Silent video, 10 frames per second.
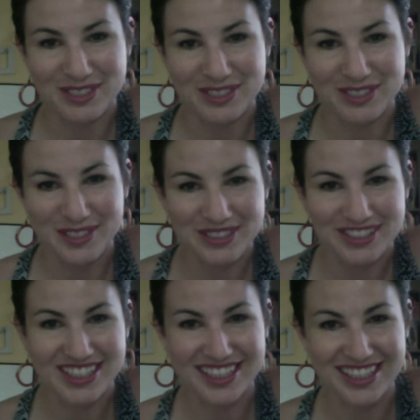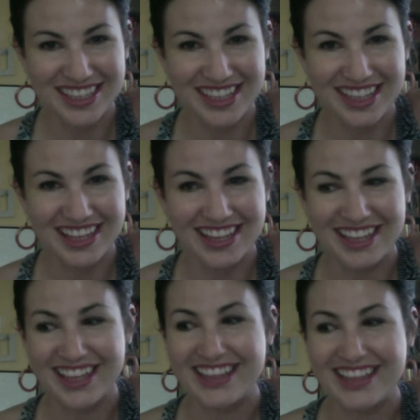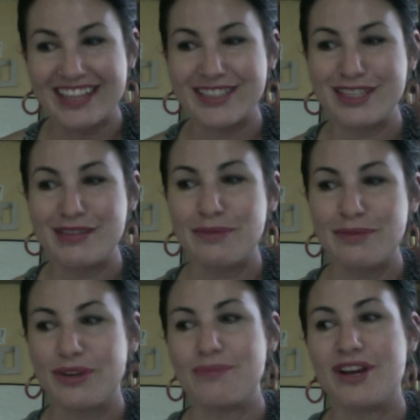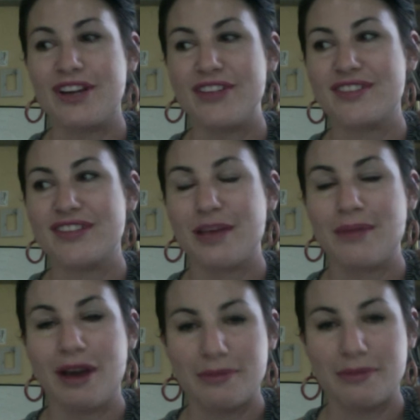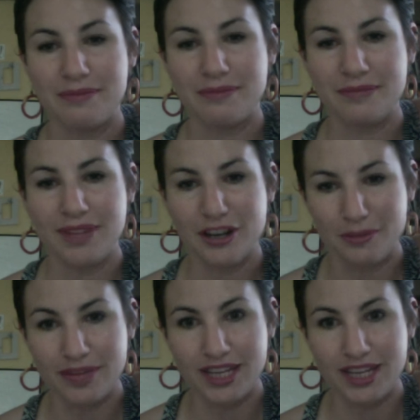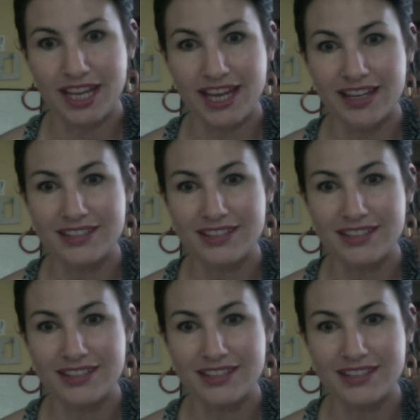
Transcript: shoes. That's the important part about, media